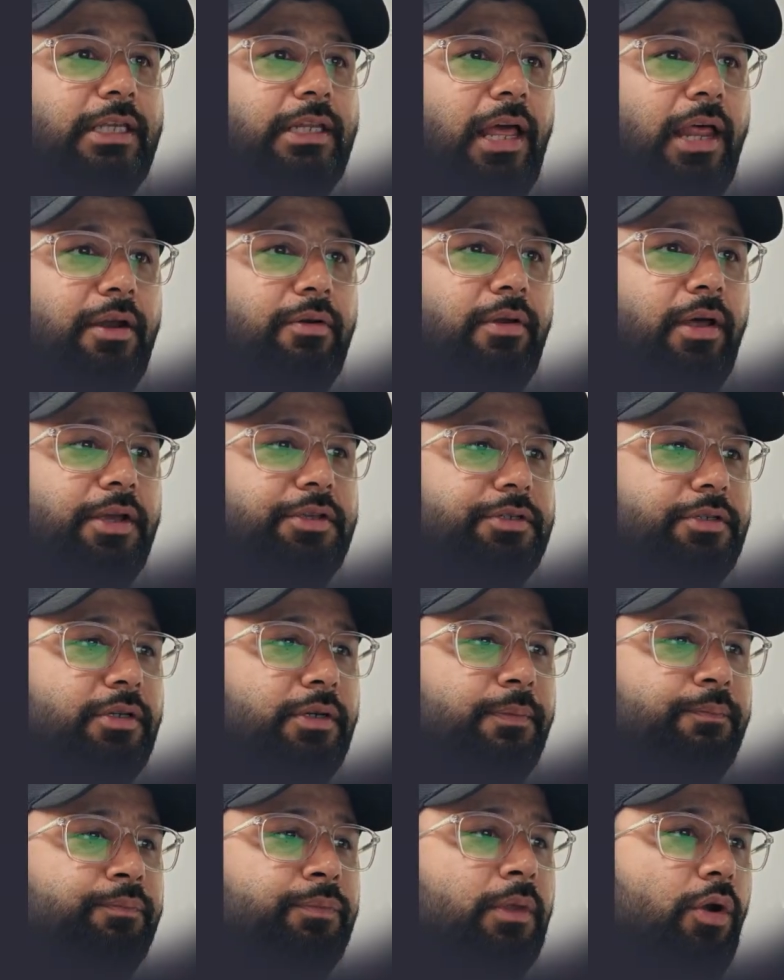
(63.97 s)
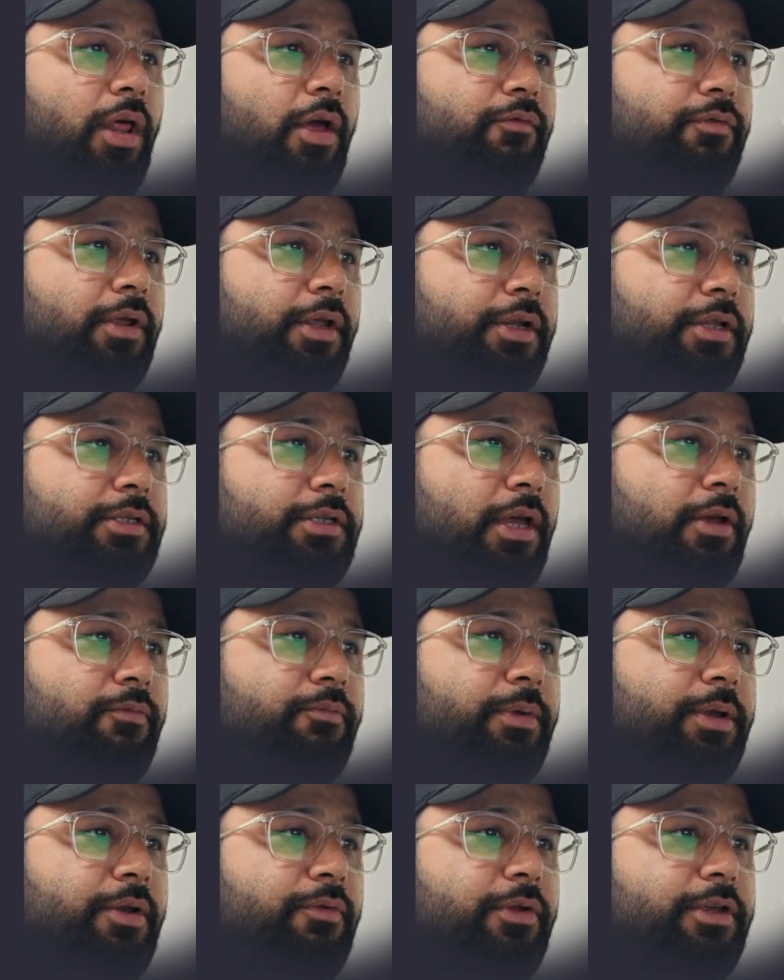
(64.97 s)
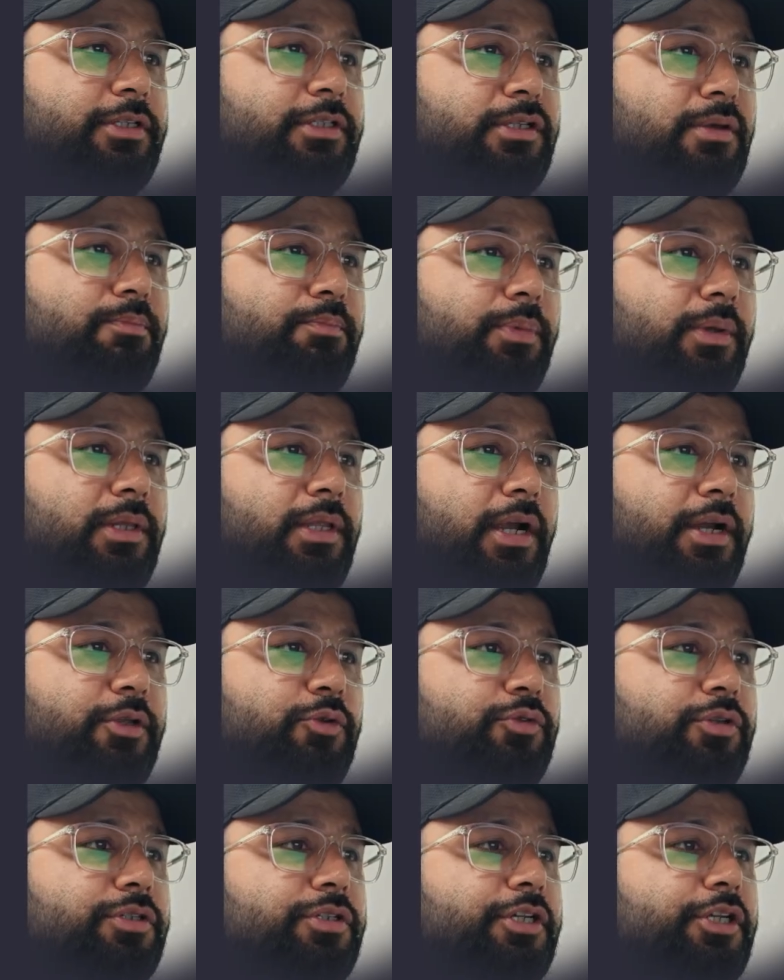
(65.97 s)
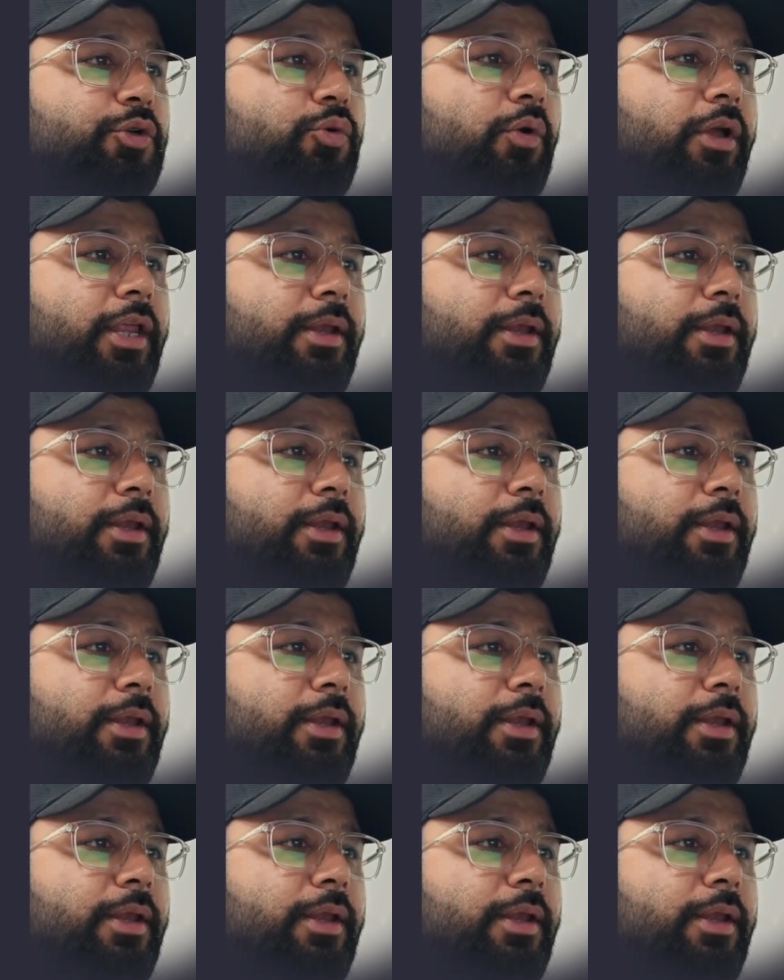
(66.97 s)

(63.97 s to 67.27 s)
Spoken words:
Deal Analyzer. What I've done is I've made it very simple that you just need to